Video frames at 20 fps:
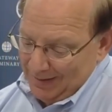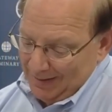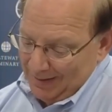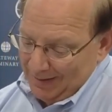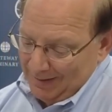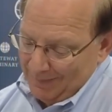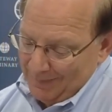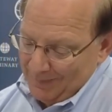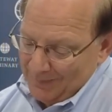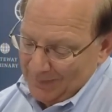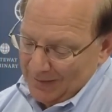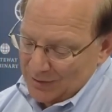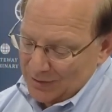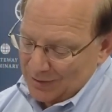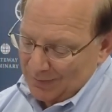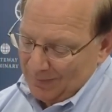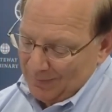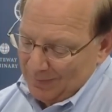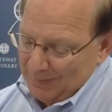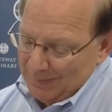Um,
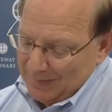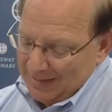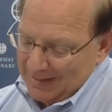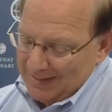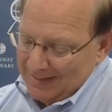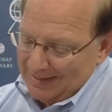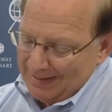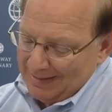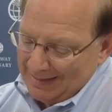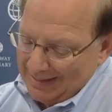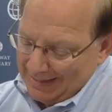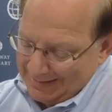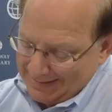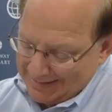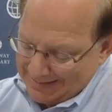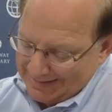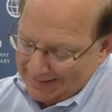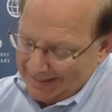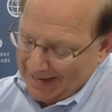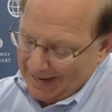so everybody that
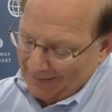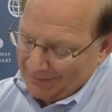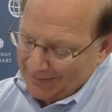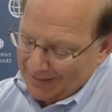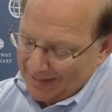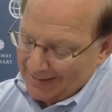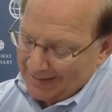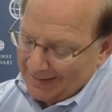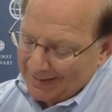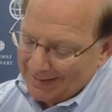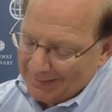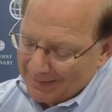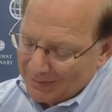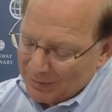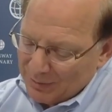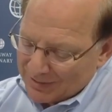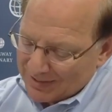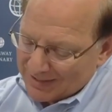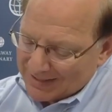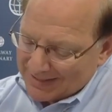is left, and, and,
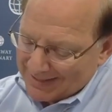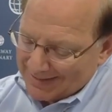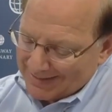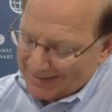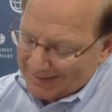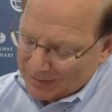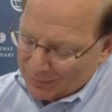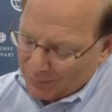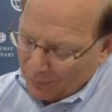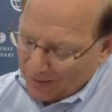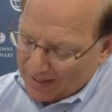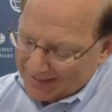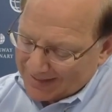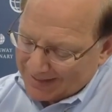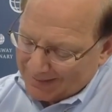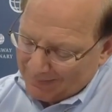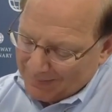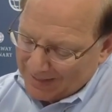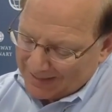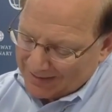notice it twice.
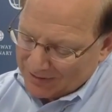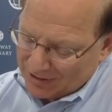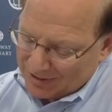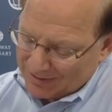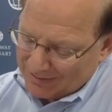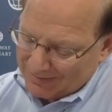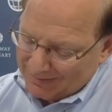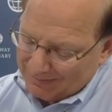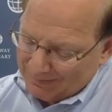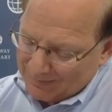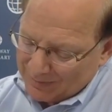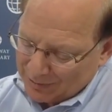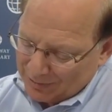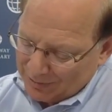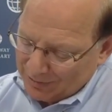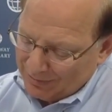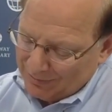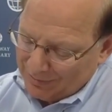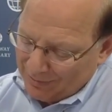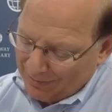It makes you, sure
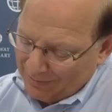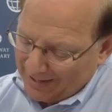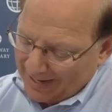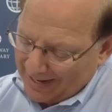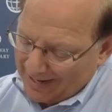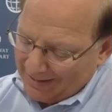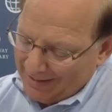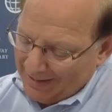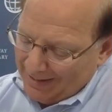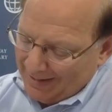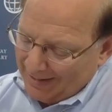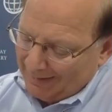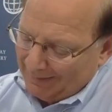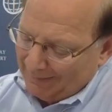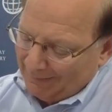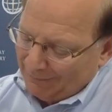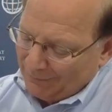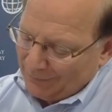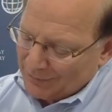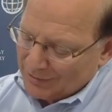you know that.
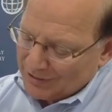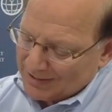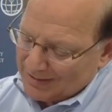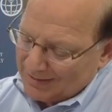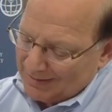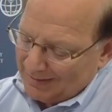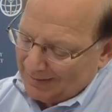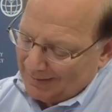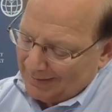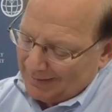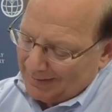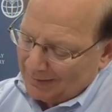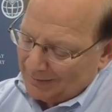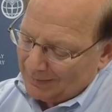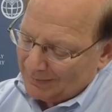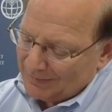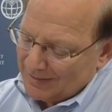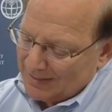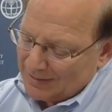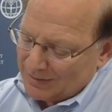Uh, first, uh, it
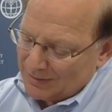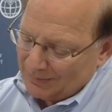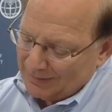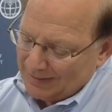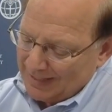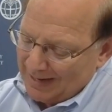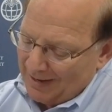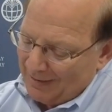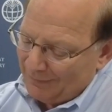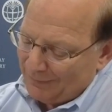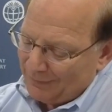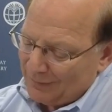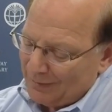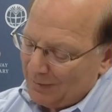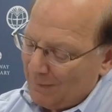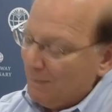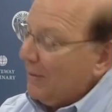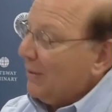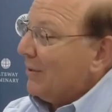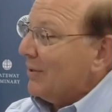is only a heifer and
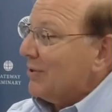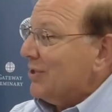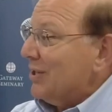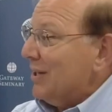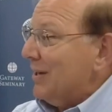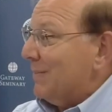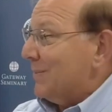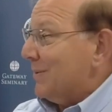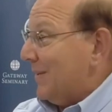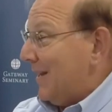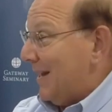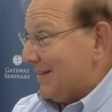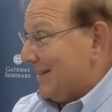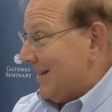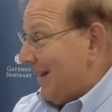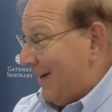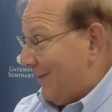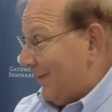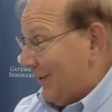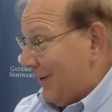a pair of sheep, so that's
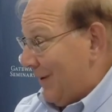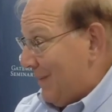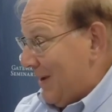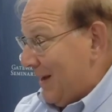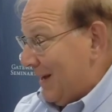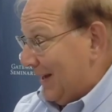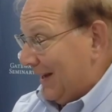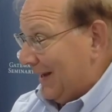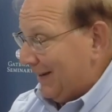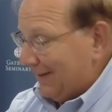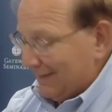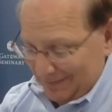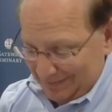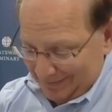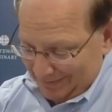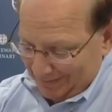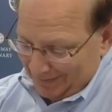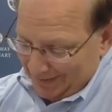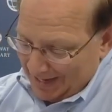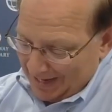not very many. Yeah.
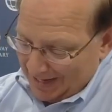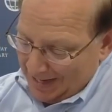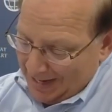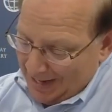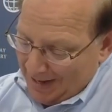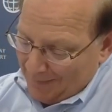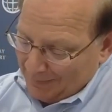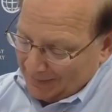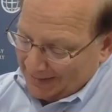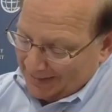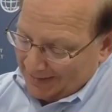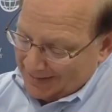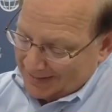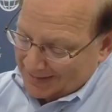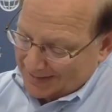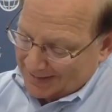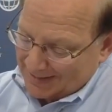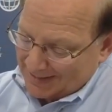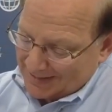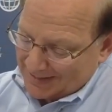Right. But then
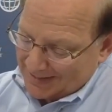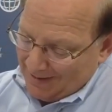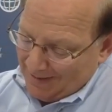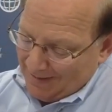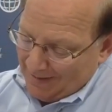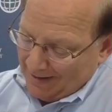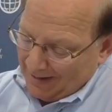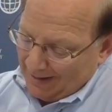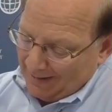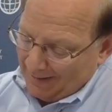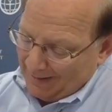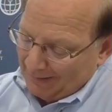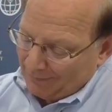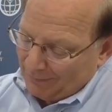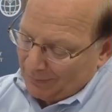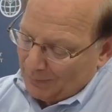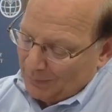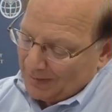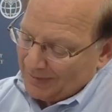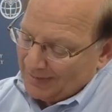it says uh,
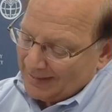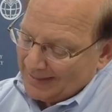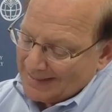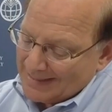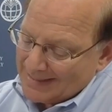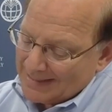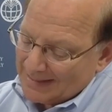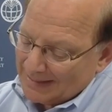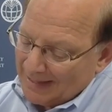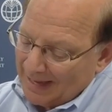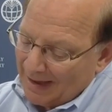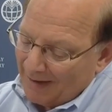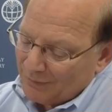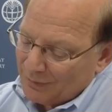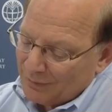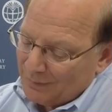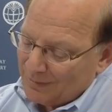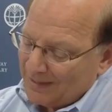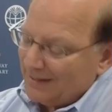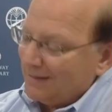everyone that is
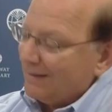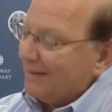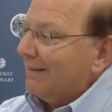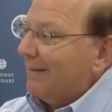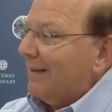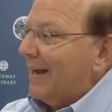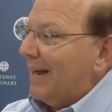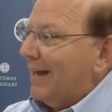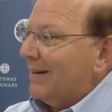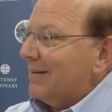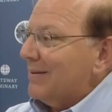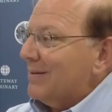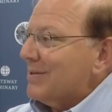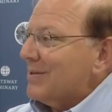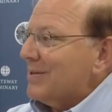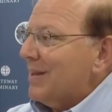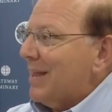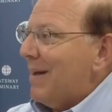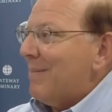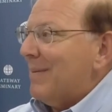left within the land,
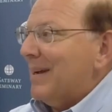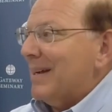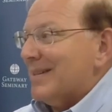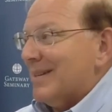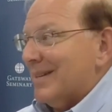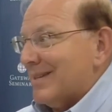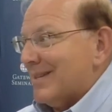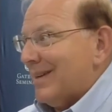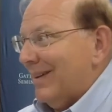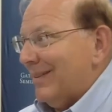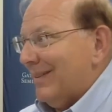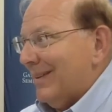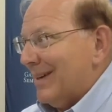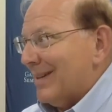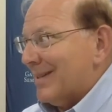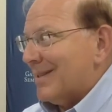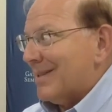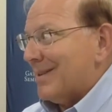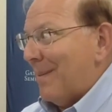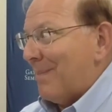so that makes it sound
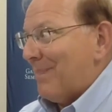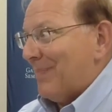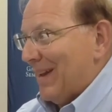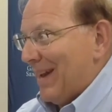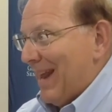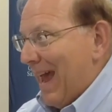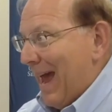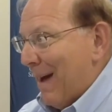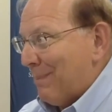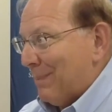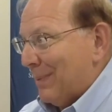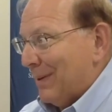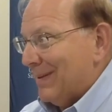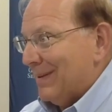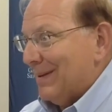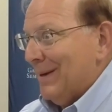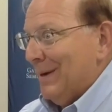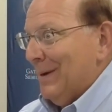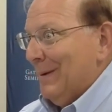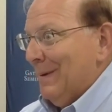like something
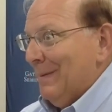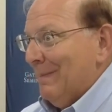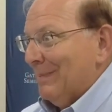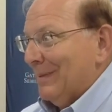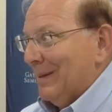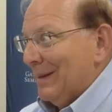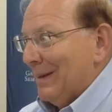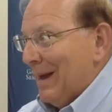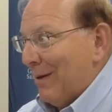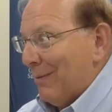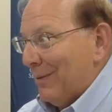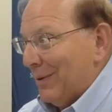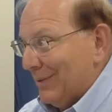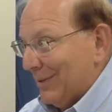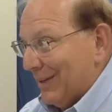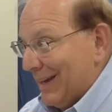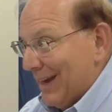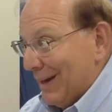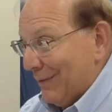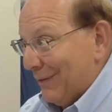happened. Yeah. Then now we
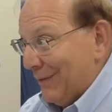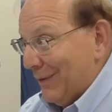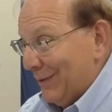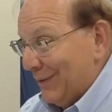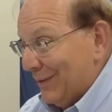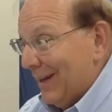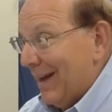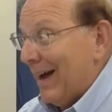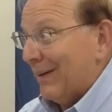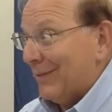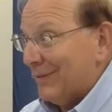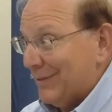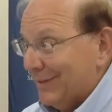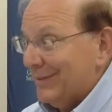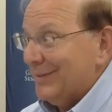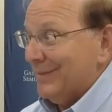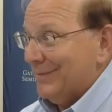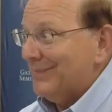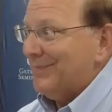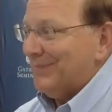only got a few left.
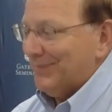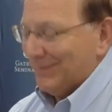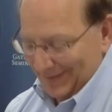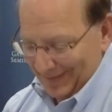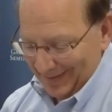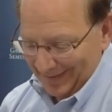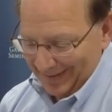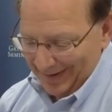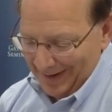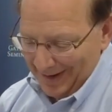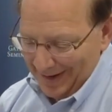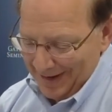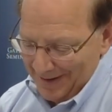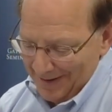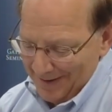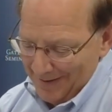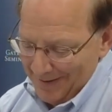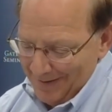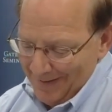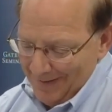All right. Okay.
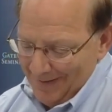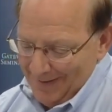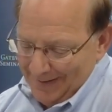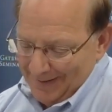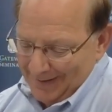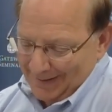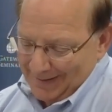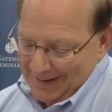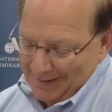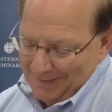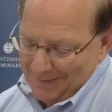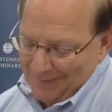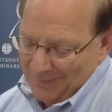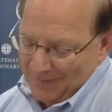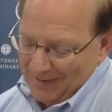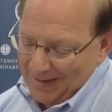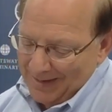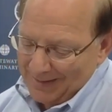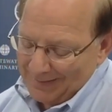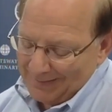All right.
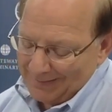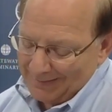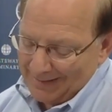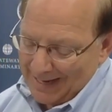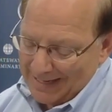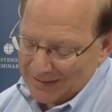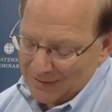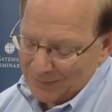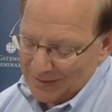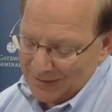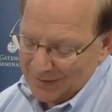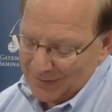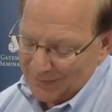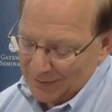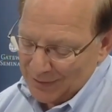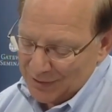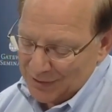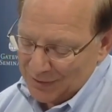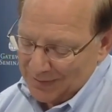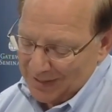Then last one is
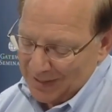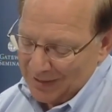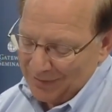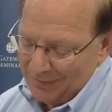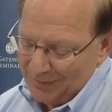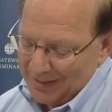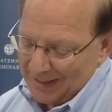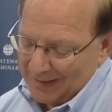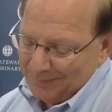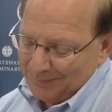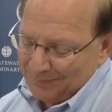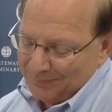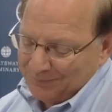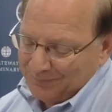verse twenty-three.